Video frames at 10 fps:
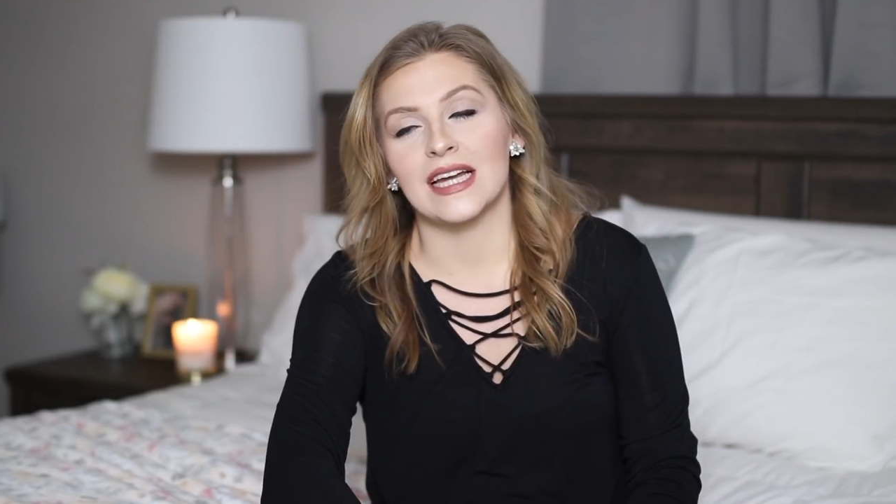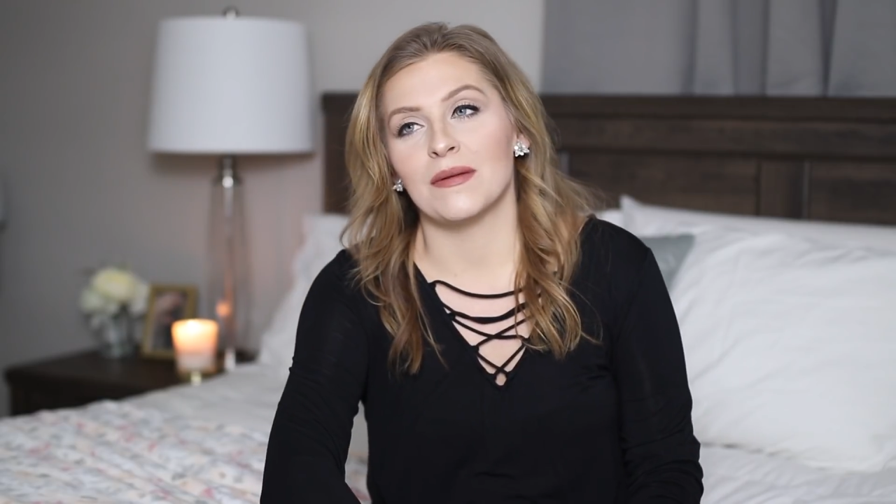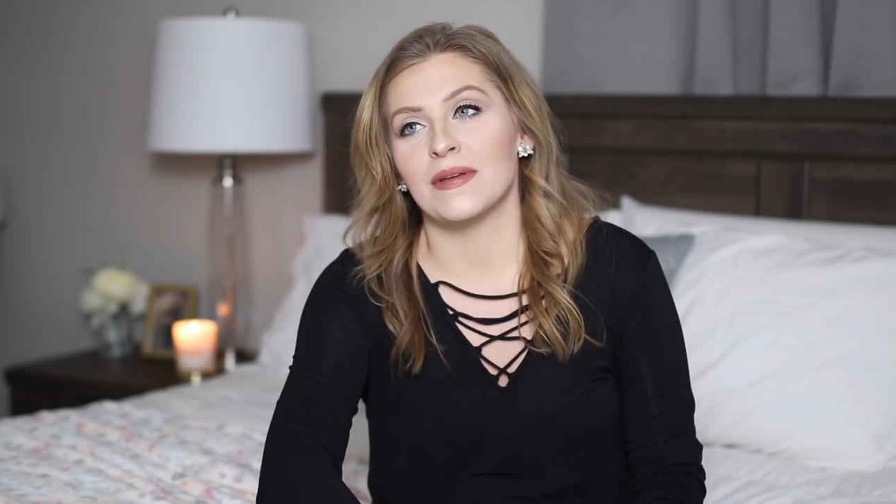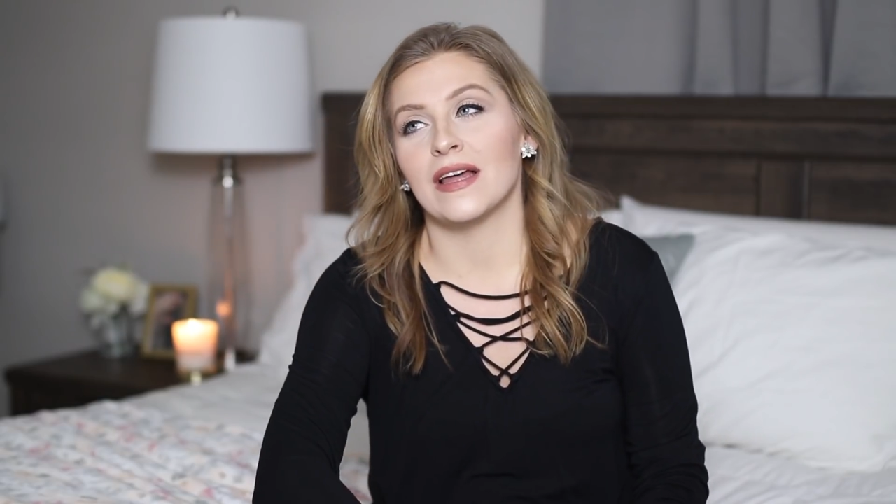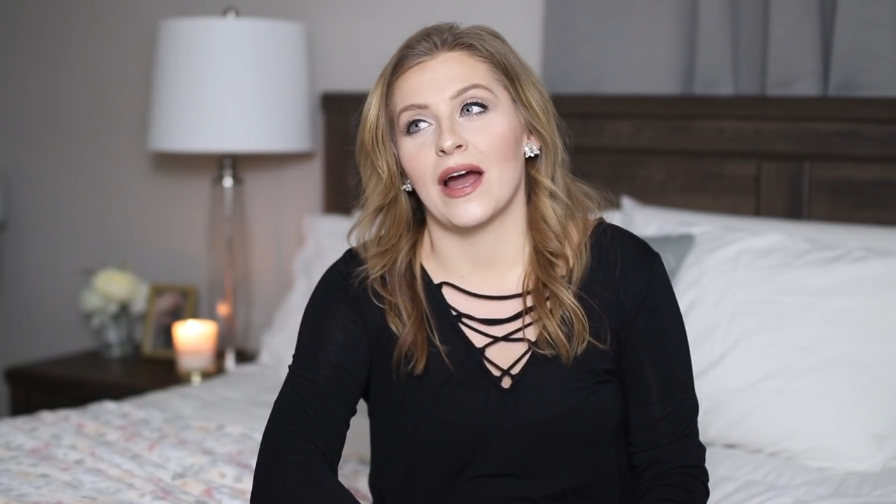
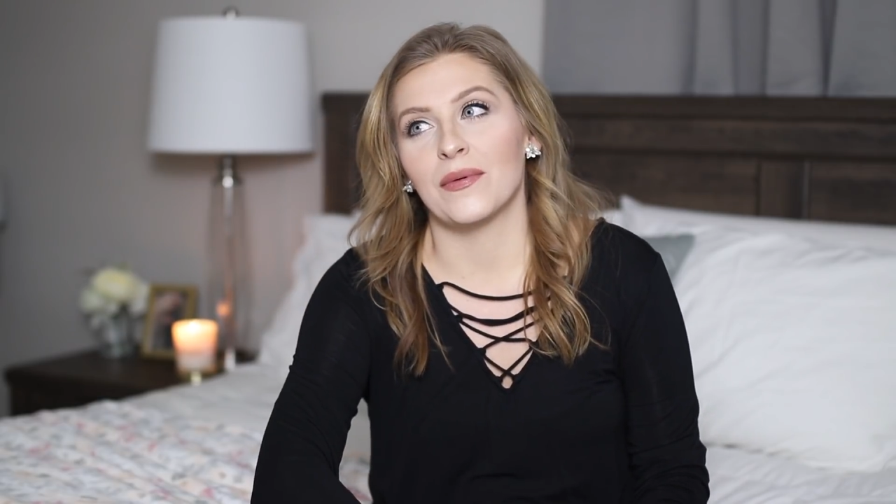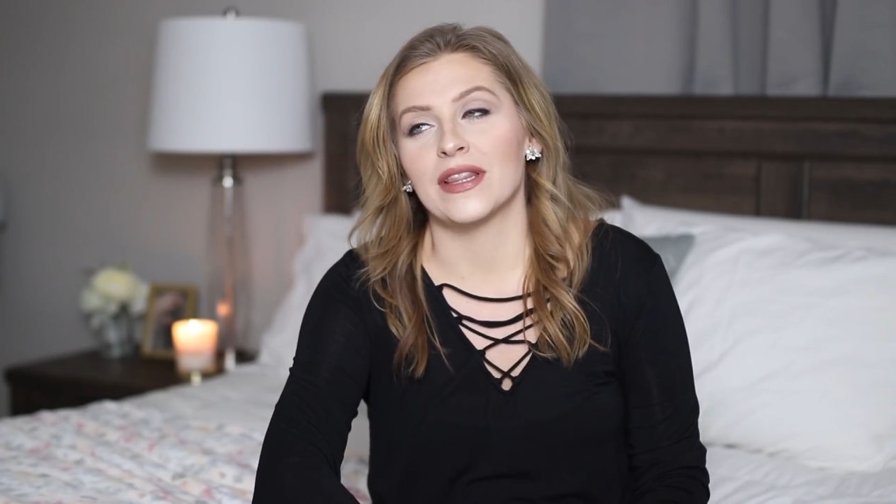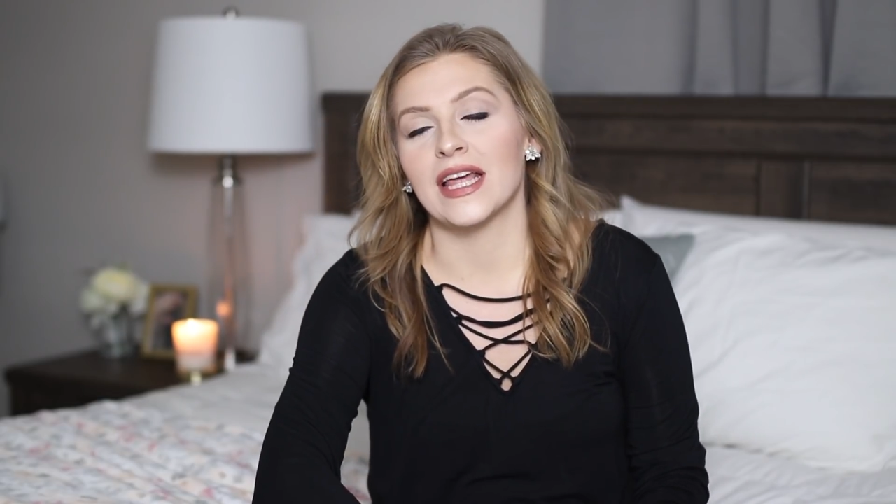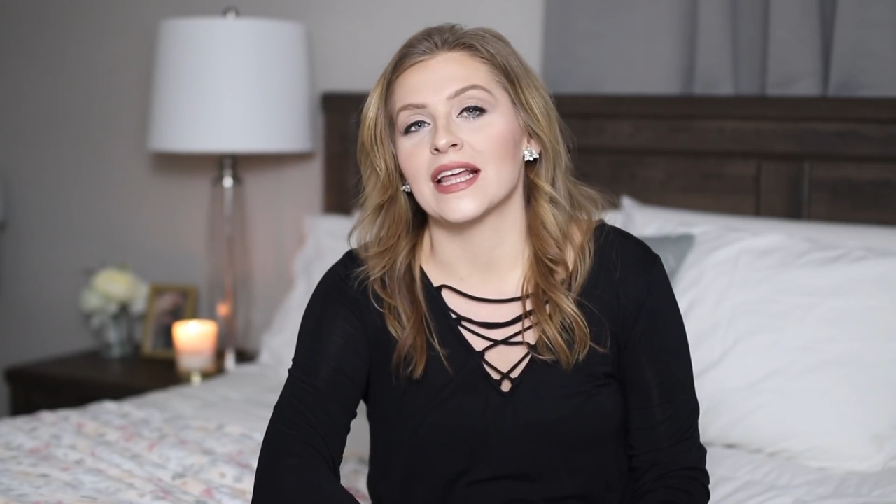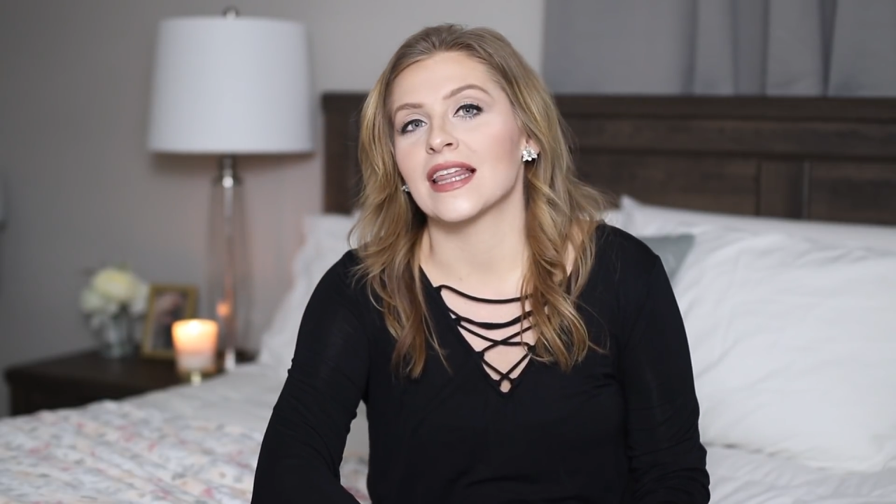I'd be I would
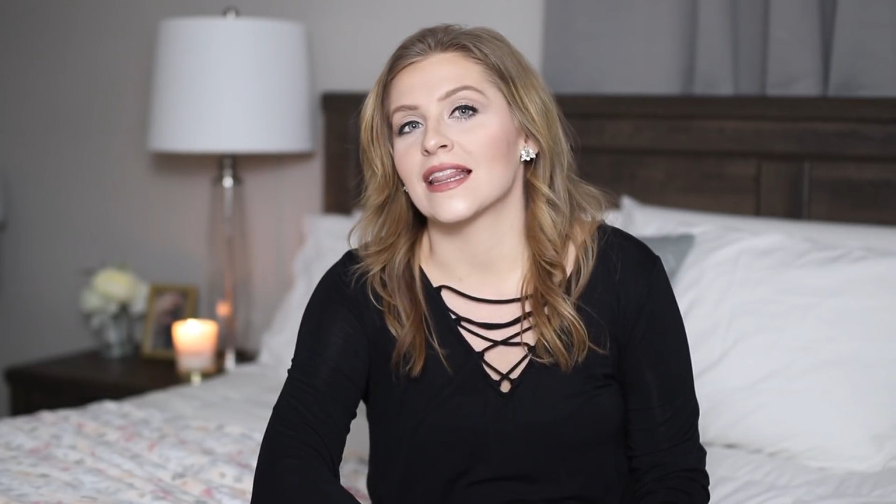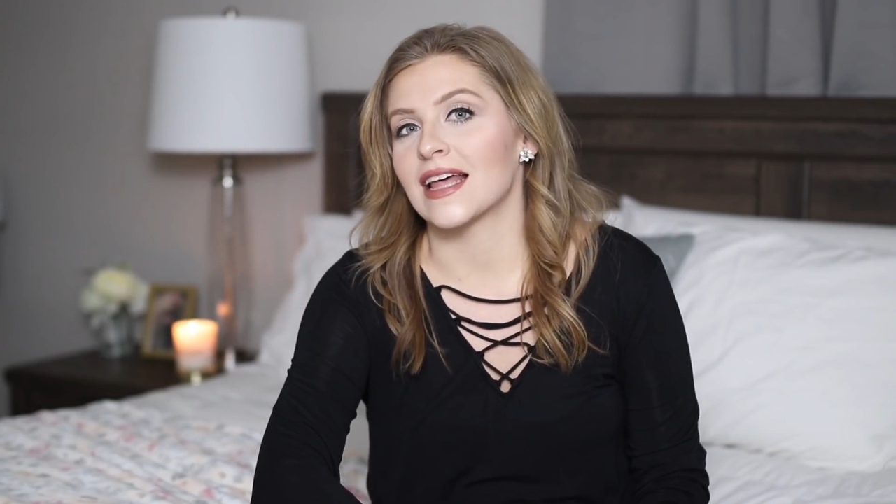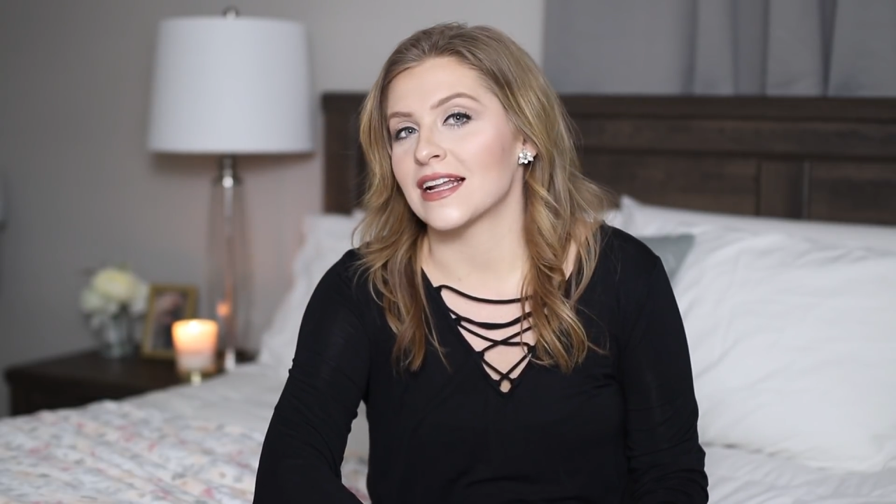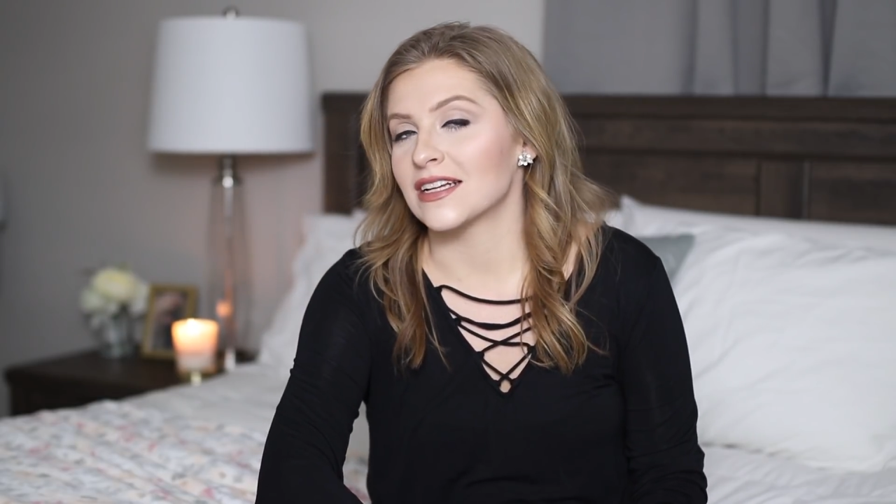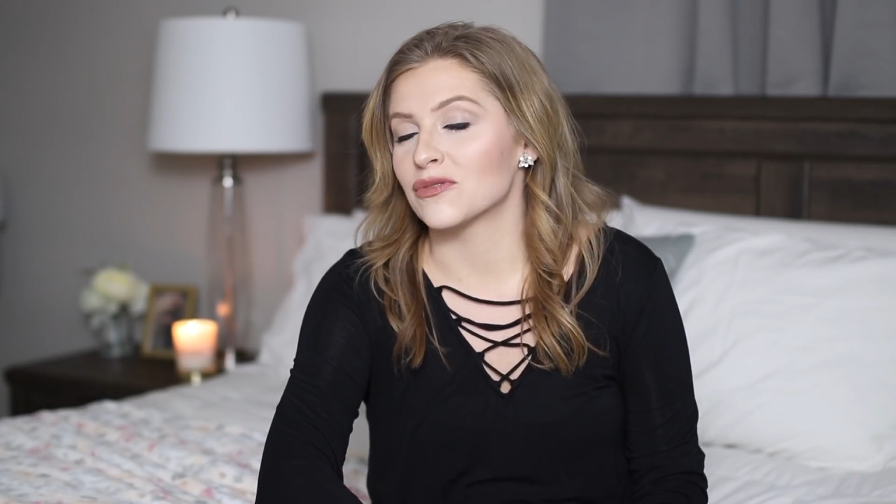think that
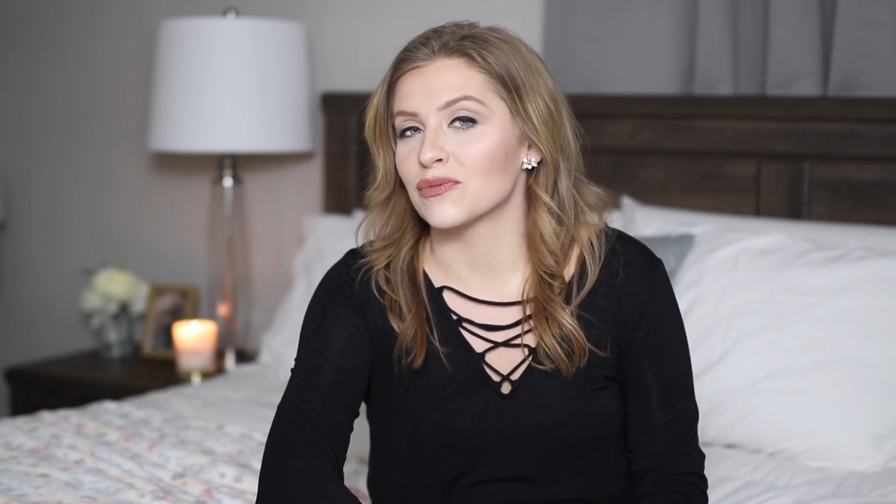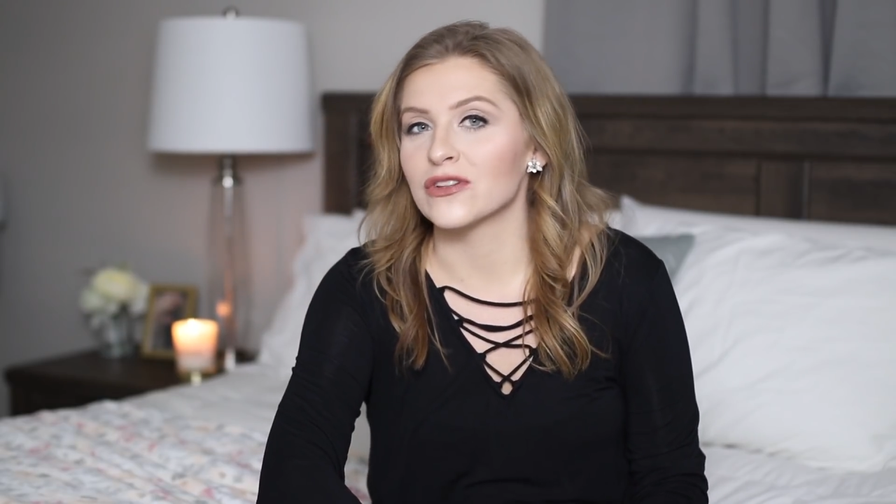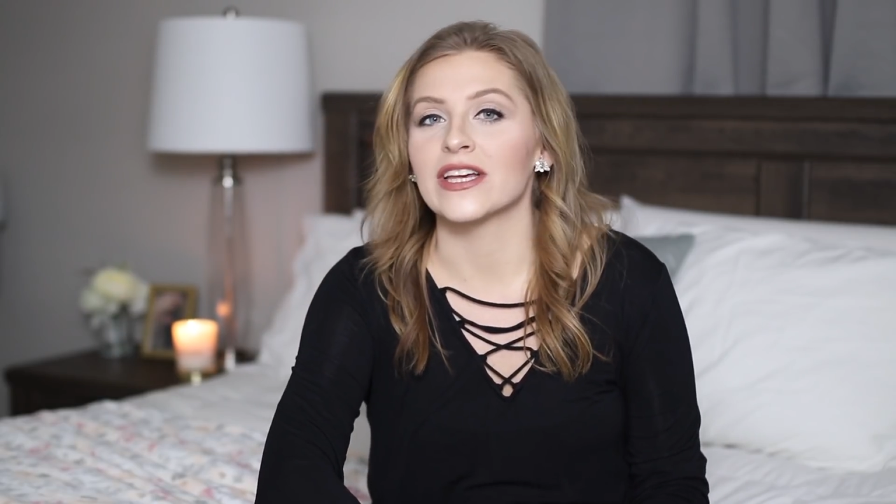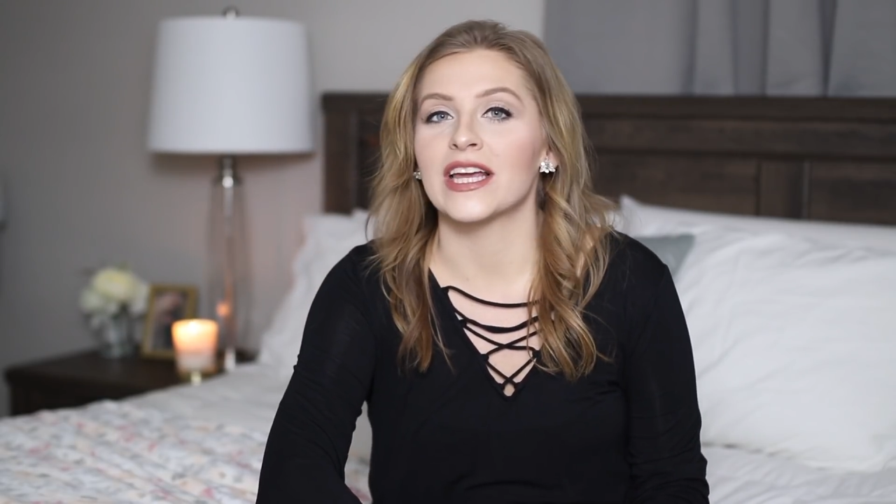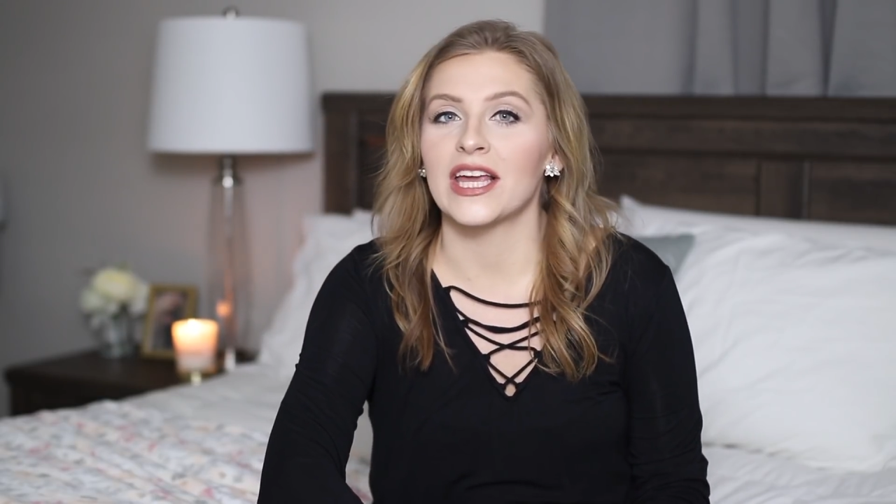that is
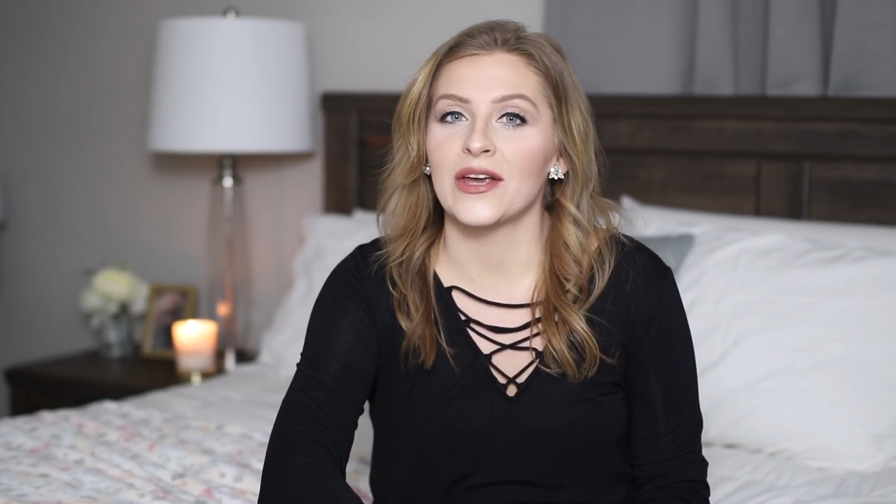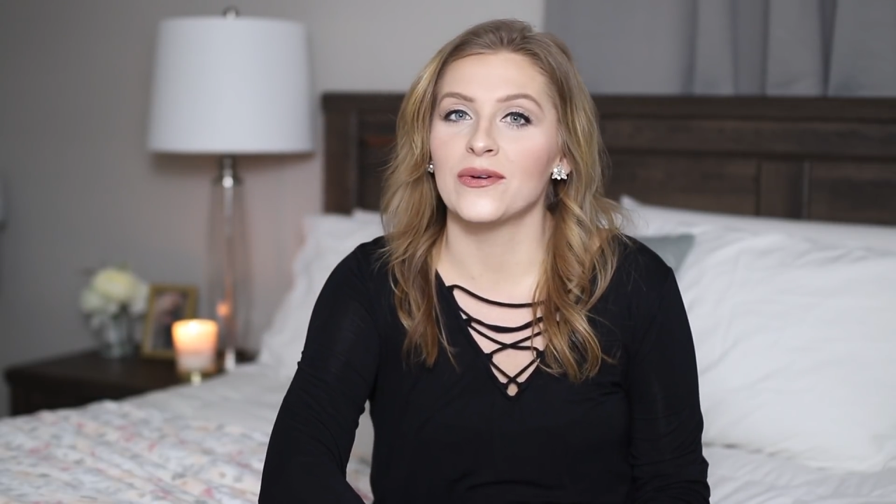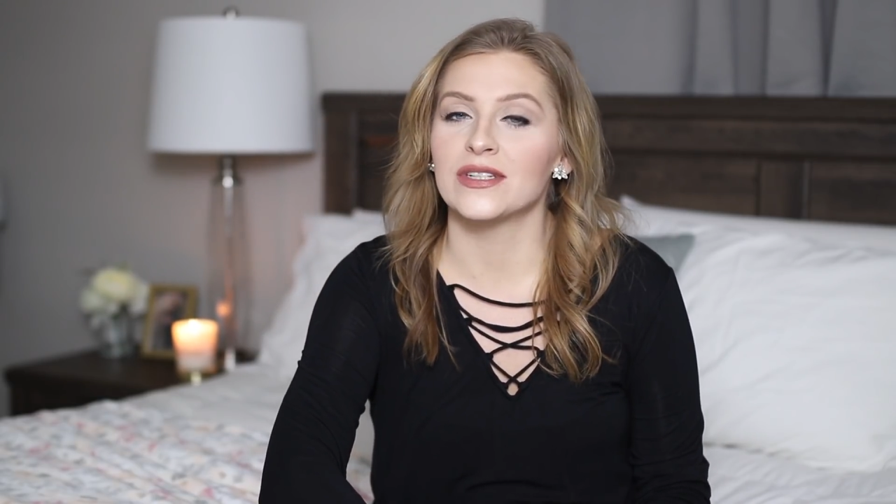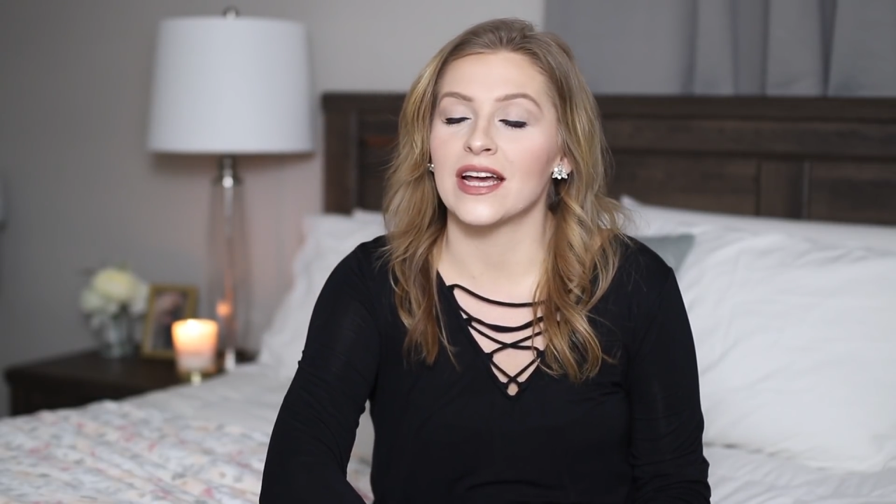really cute